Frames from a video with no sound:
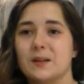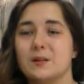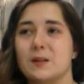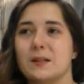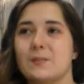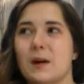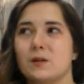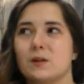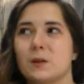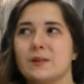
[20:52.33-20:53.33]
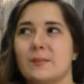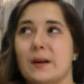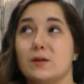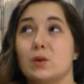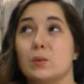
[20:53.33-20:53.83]
So that was
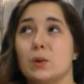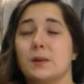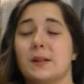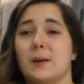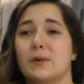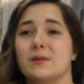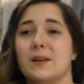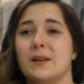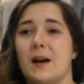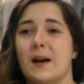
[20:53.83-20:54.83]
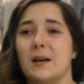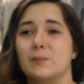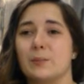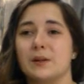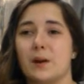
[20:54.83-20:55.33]
about 2 or 3 diapers at night
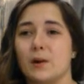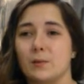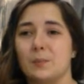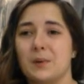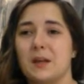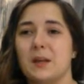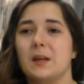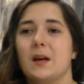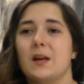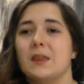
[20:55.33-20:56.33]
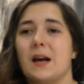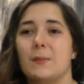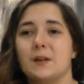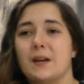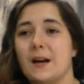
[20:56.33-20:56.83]
my daughter would pee that I
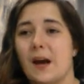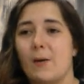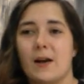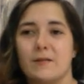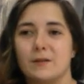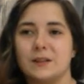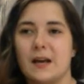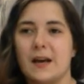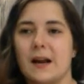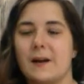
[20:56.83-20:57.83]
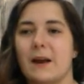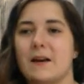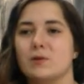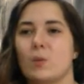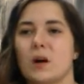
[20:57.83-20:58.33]
would cut out every day. And I'd
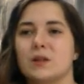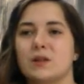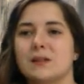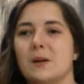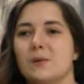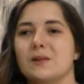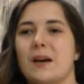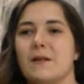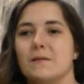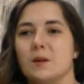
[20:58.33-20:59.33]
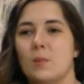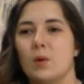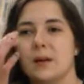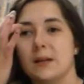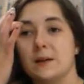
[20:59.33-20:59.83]
have to wash her diapers every
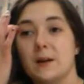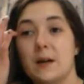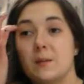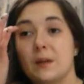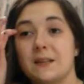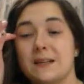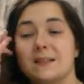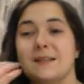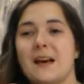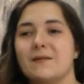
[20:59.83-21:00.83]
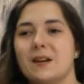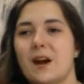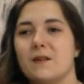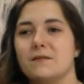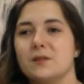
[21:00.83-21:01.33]
morning because I didn't have
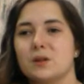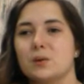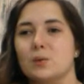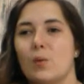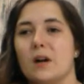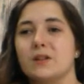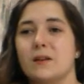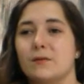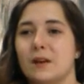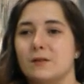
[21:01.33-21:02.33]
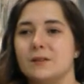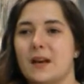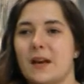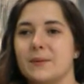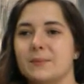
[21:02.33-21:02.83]
enough to wash every other
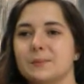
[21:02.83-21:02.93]
day.